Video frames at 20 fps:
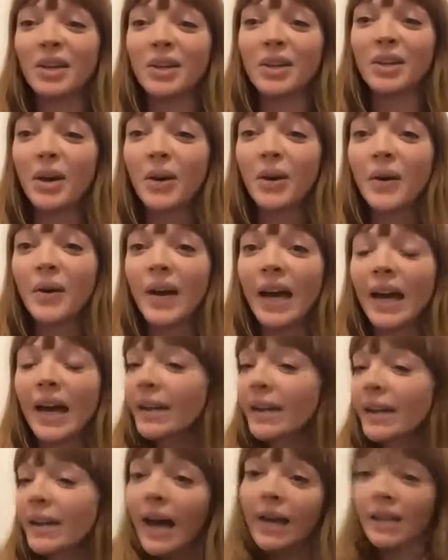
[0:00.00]
You know,
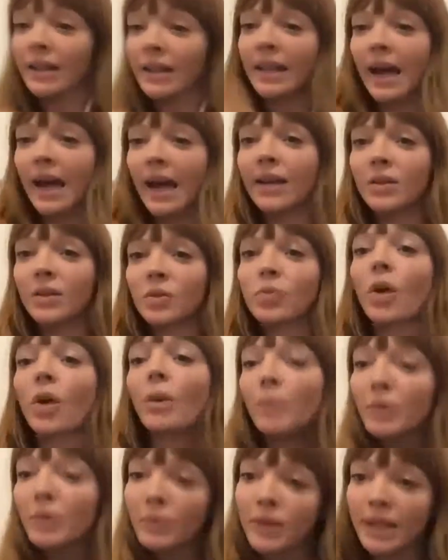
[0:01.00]
and that
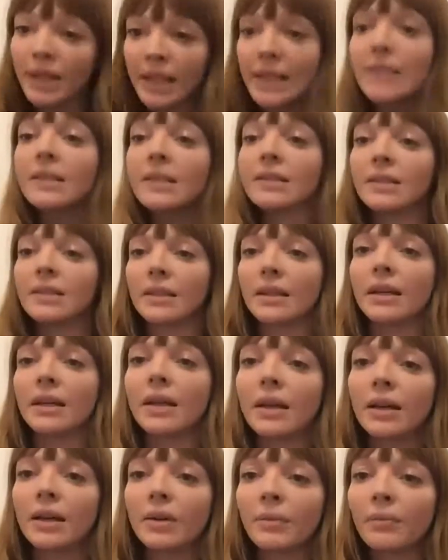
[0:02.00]
trauma release,
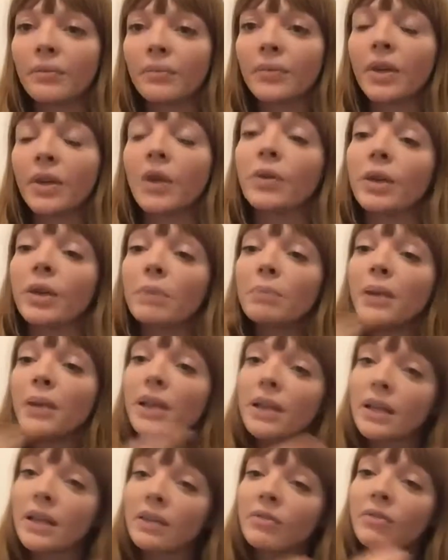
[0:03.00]
the
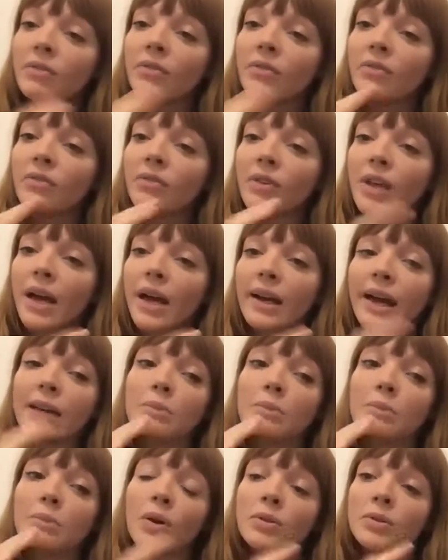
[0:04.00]
ability for that
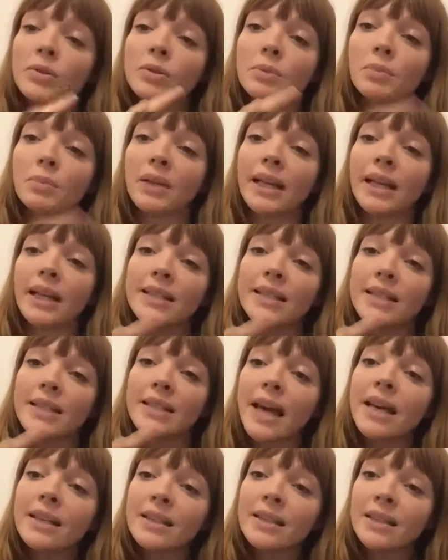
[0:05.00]
animal also to play
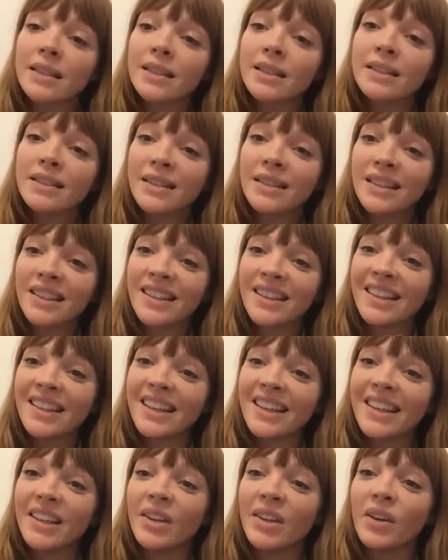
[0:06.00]
dead.
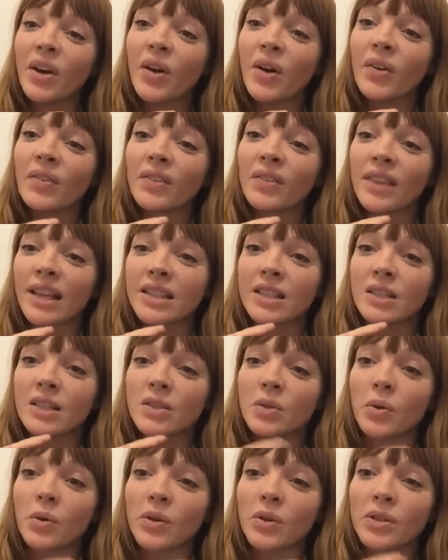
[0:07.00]
You know, that's
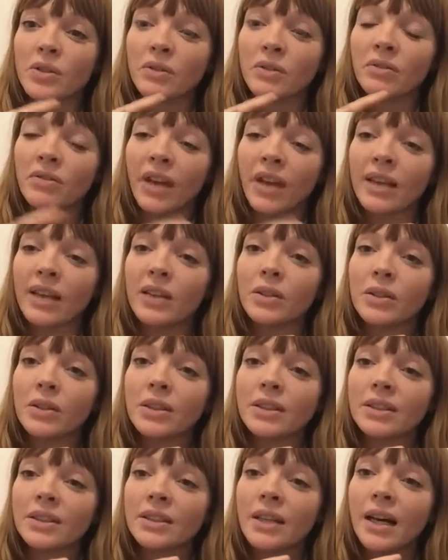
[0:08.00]
a dorsal
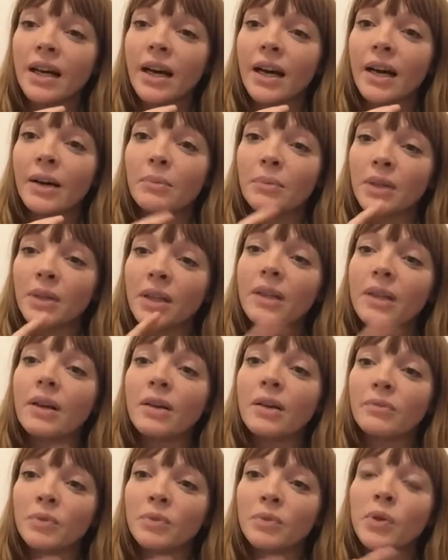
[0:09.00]
vagal
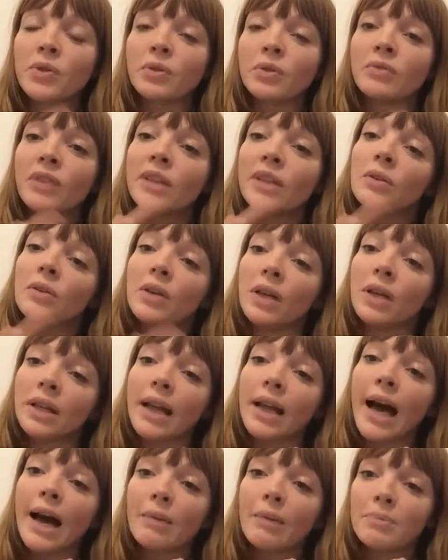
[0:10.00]

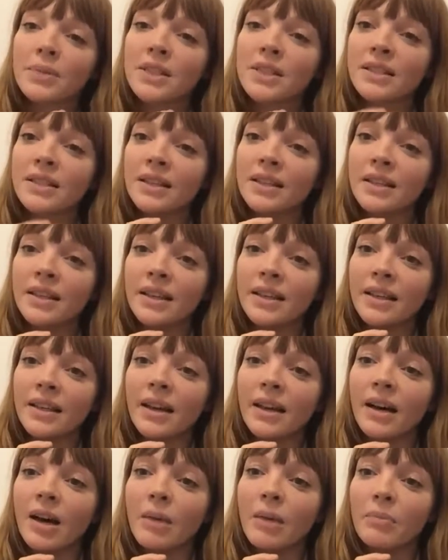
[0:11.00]
collapse
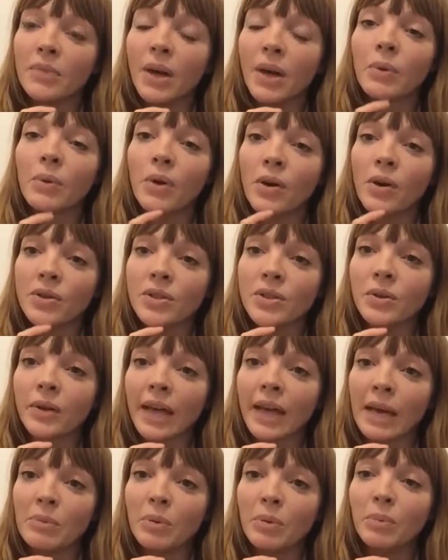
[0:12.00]
that we're also
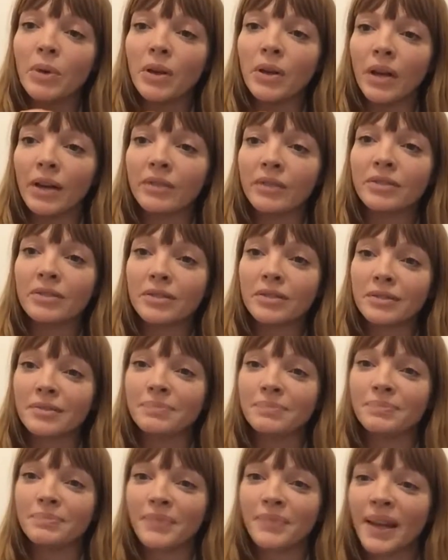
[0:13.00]
capable of.
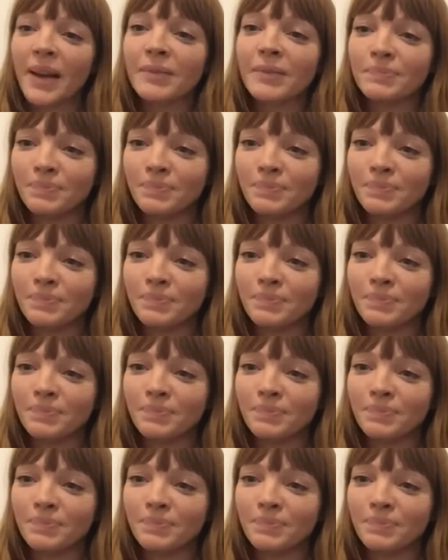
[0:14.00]
Yeah.